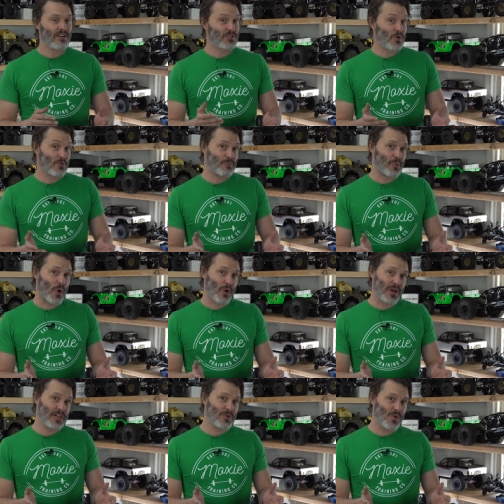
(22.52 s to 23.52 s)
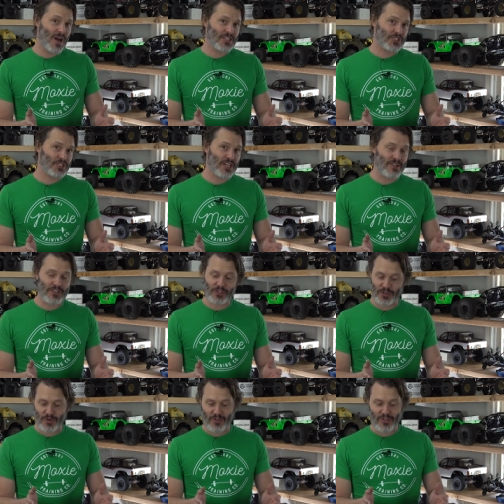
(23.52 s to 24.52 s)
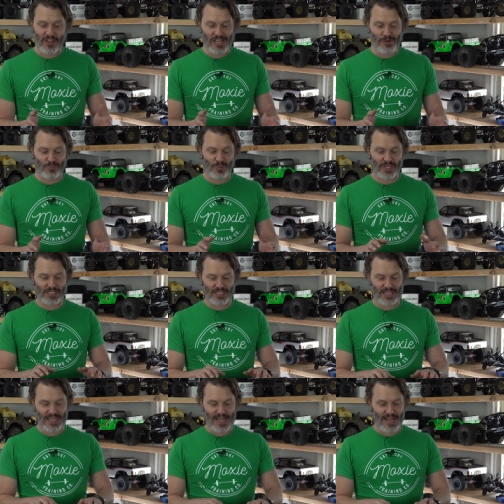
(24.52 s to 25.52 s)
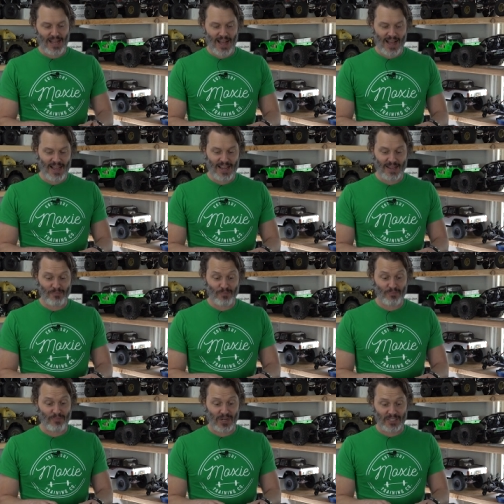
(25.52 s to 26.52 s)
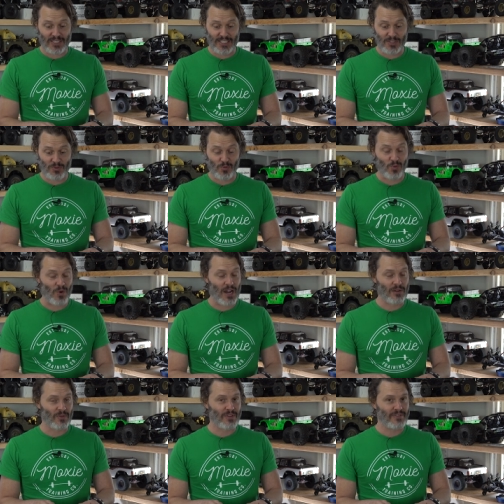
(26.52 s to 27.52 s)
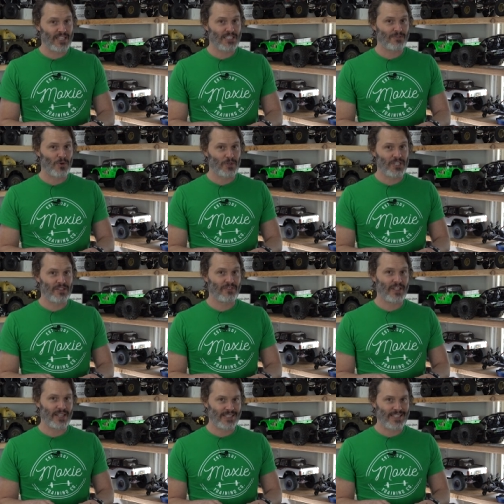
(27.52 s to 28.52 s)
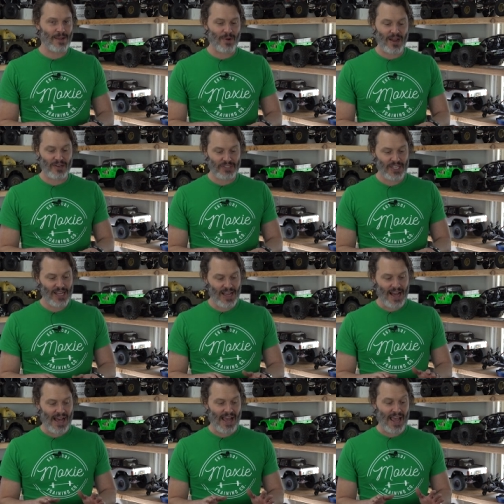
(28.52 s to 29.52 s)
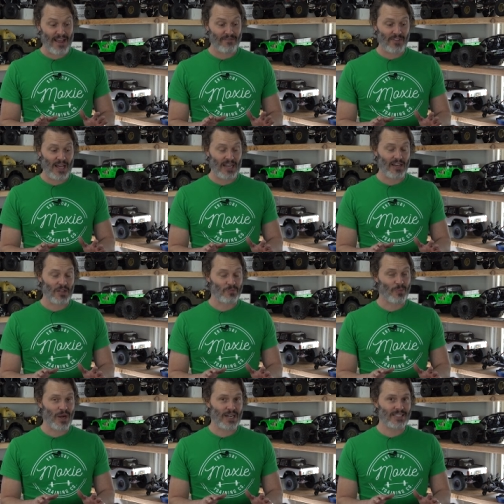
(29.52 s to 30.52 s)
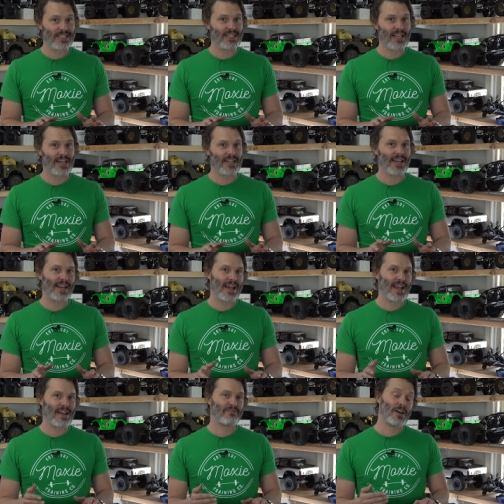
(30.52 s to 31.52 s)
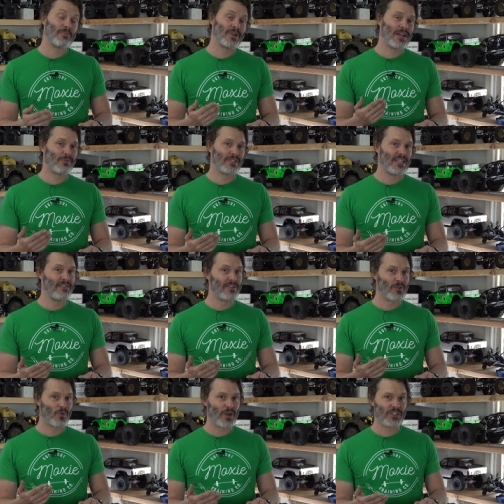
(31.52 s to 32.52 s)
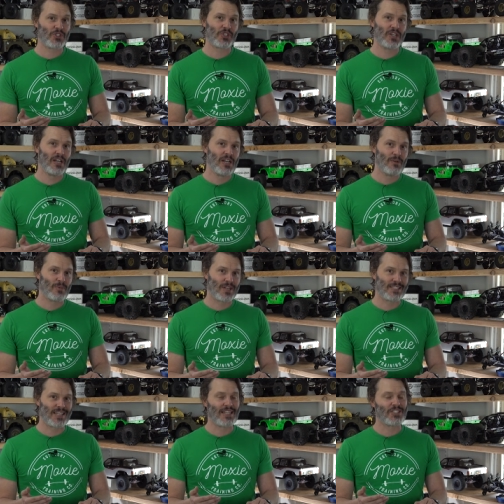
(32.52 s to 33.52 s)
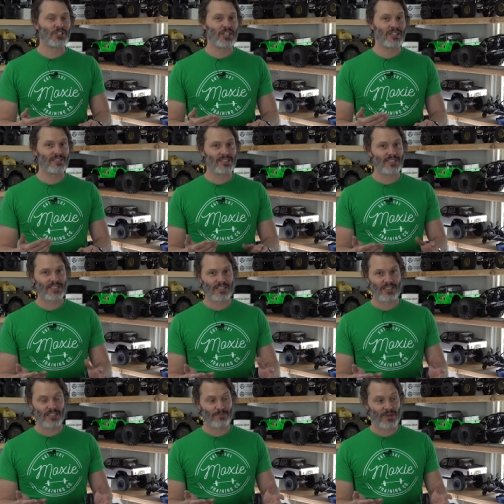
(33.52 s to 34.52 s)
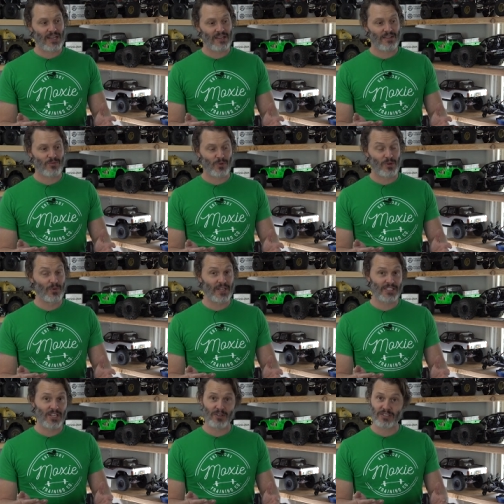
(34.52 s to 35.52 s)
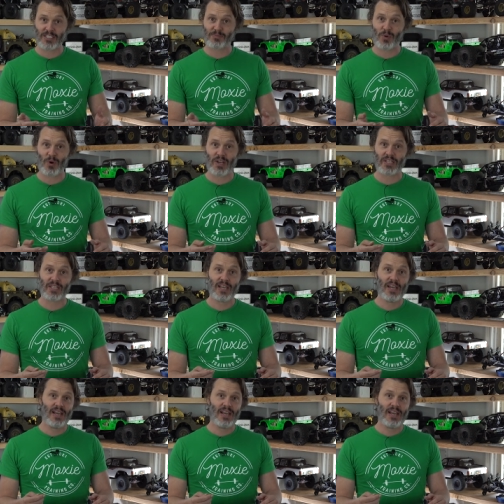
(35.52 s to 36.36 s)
are sort of boring to watch, to tell you the truth. But I bought this right when the VS410 Phoenix came out. I have not unboxed it yet, and I have not been able to even wrench because I got shingles, uh, man, three weeks ago at this point,